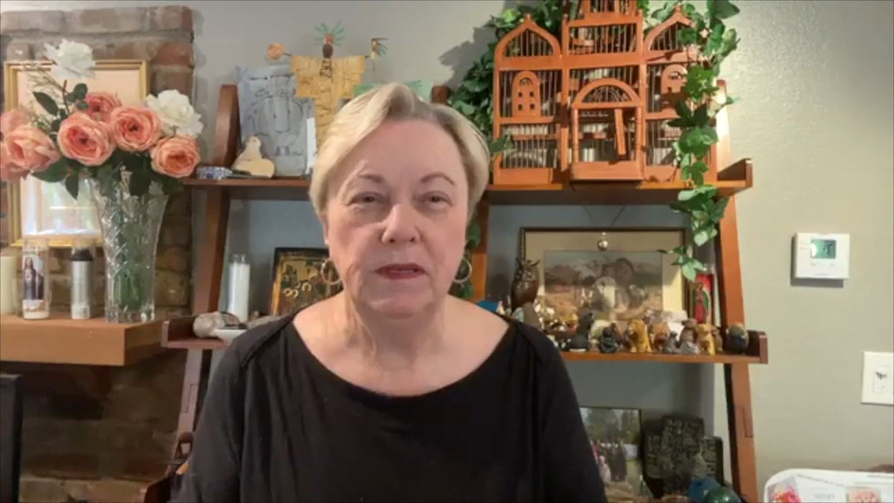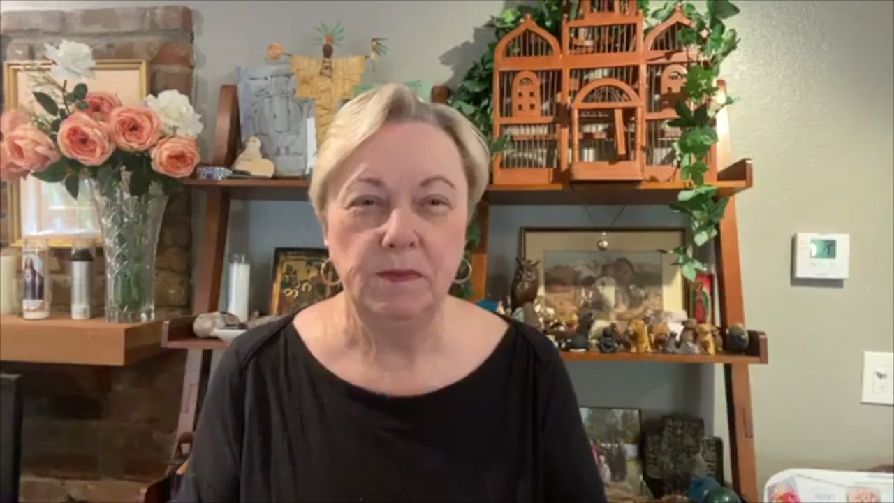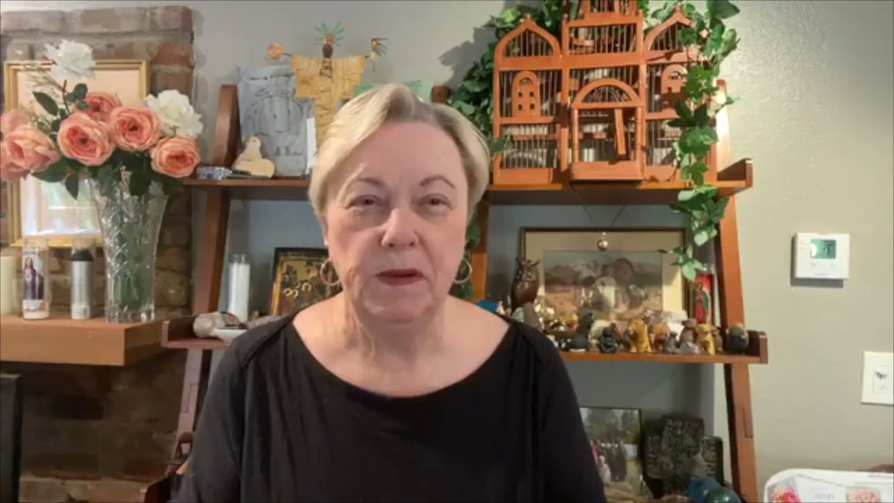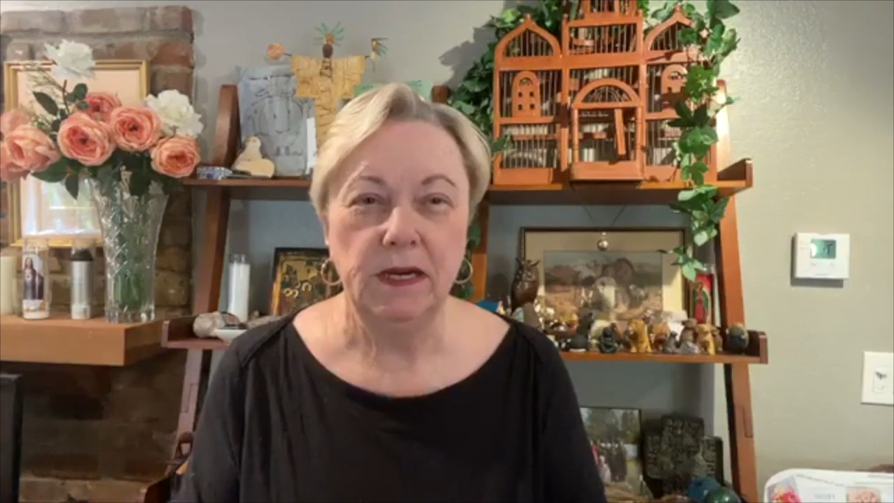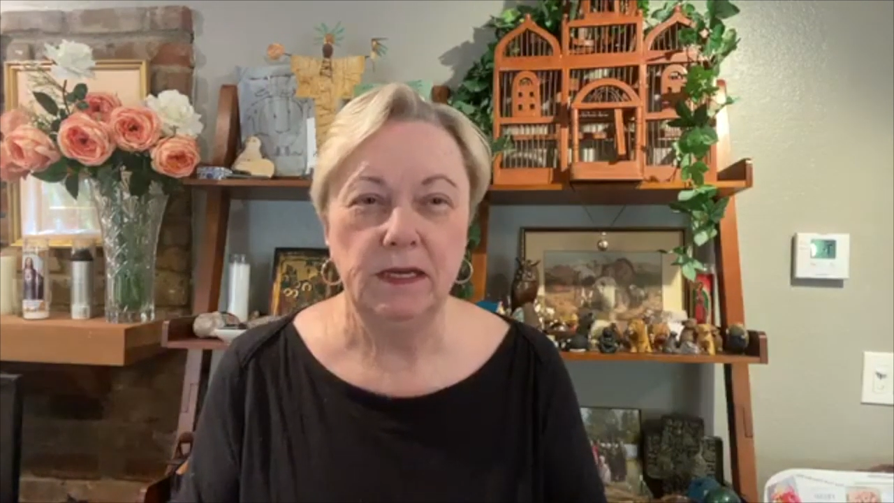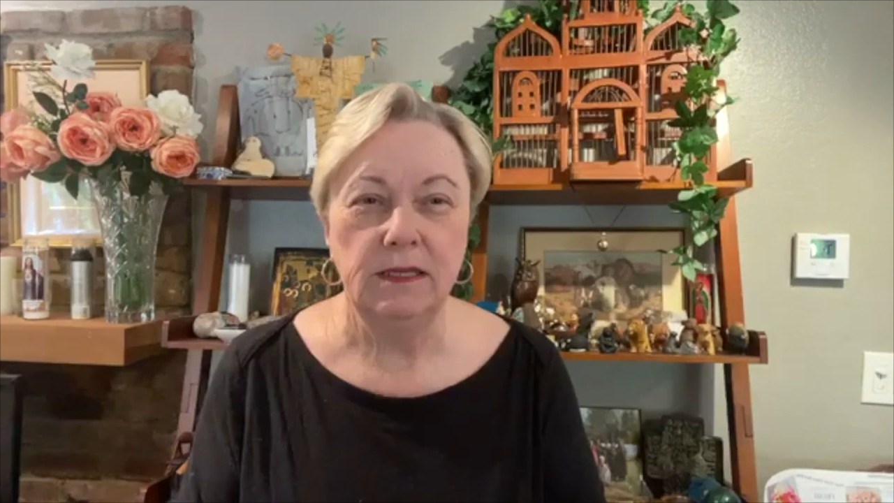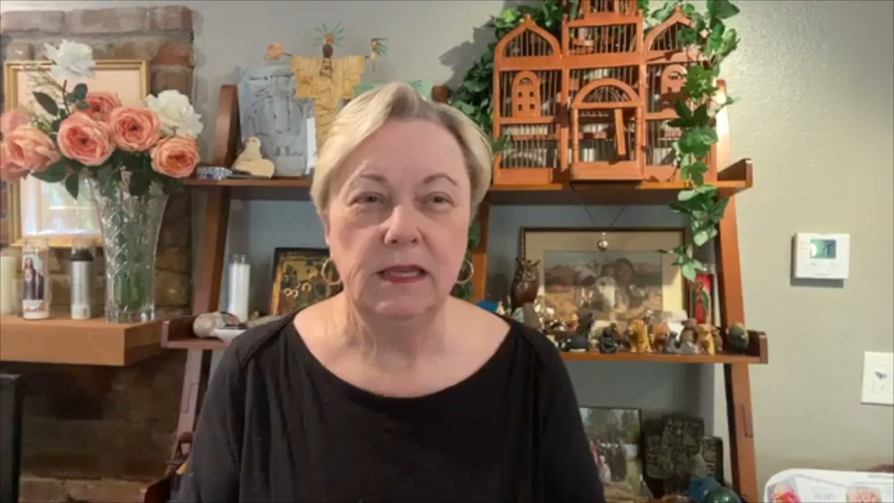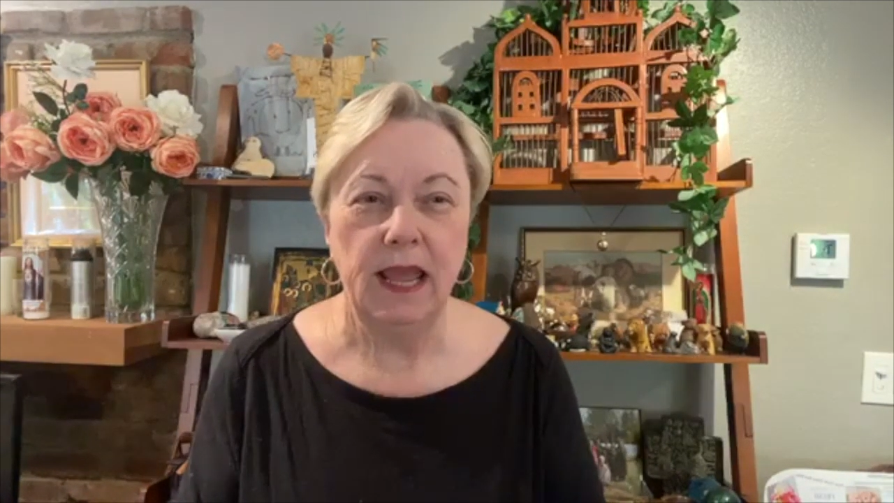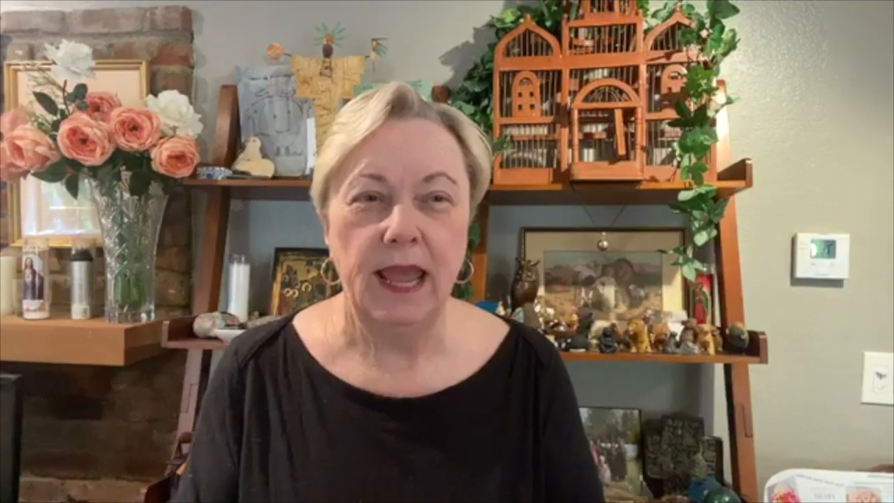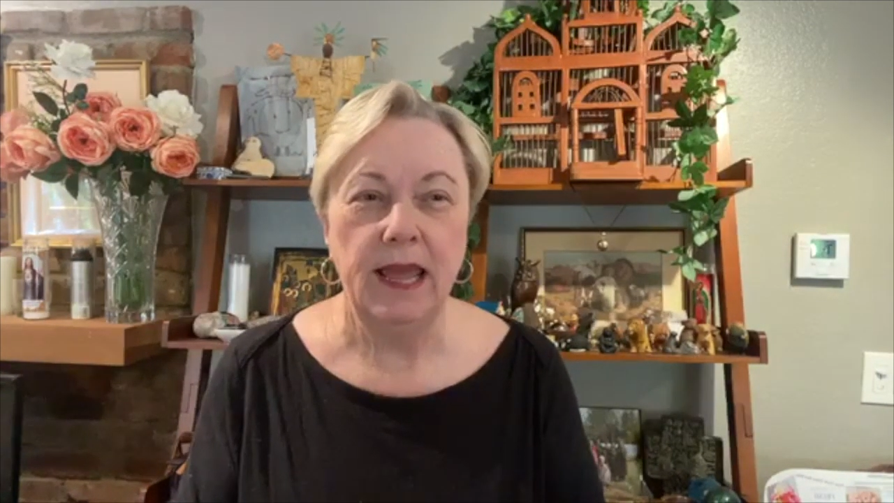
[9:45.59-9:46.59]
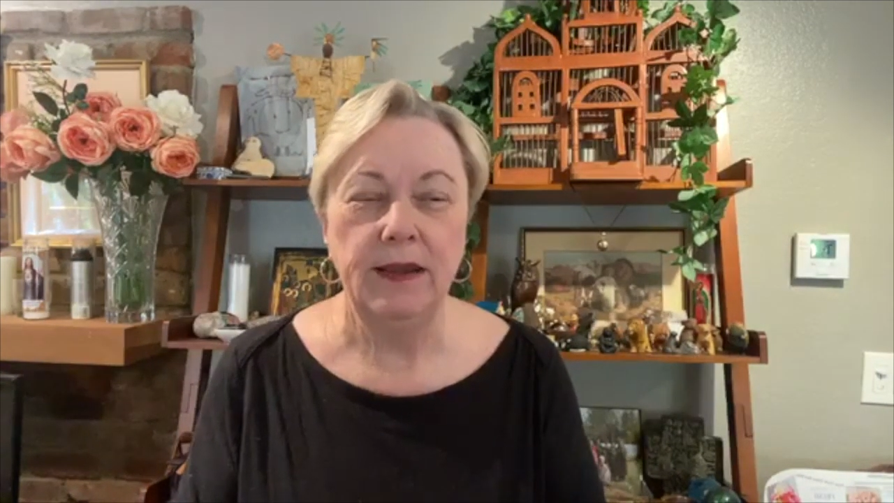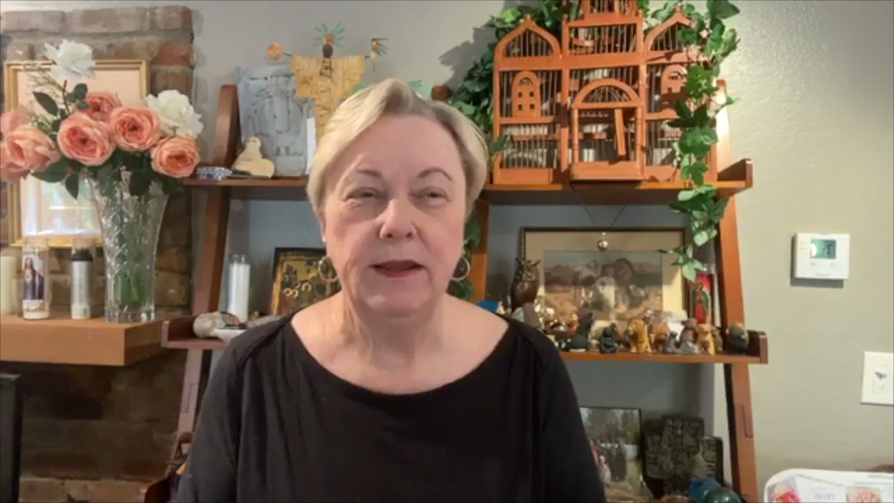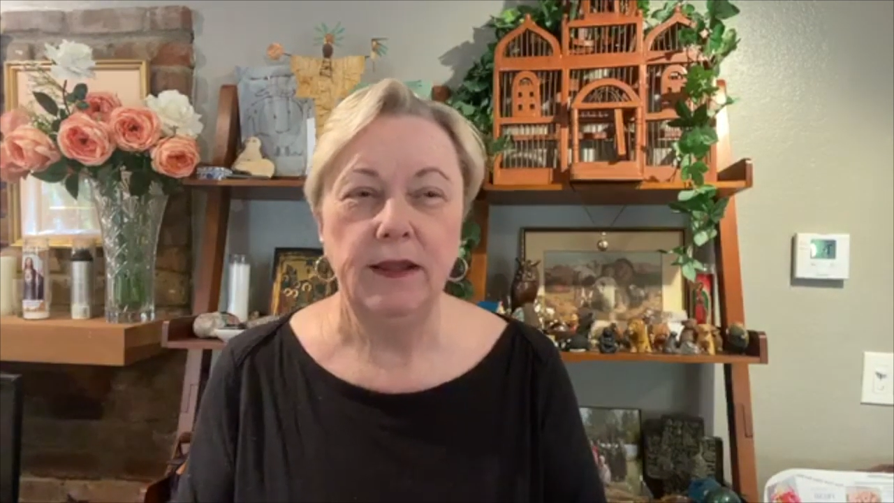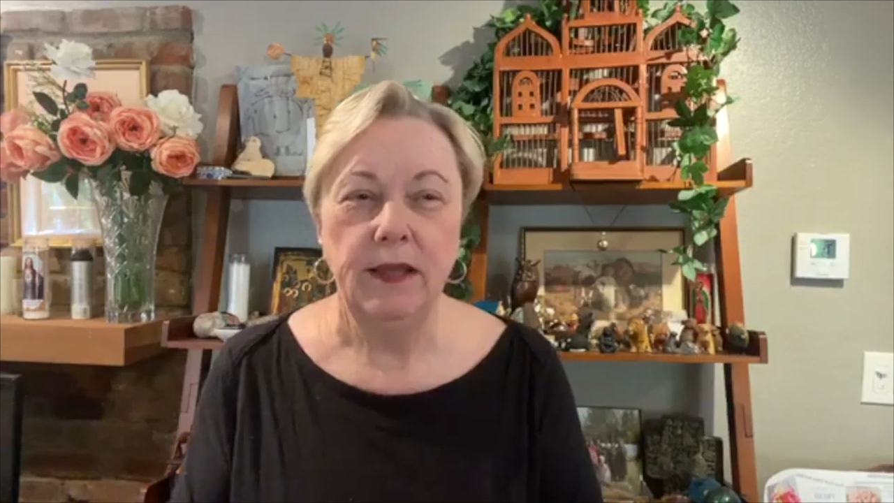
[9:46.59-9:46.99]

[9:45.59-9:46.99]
spirits, and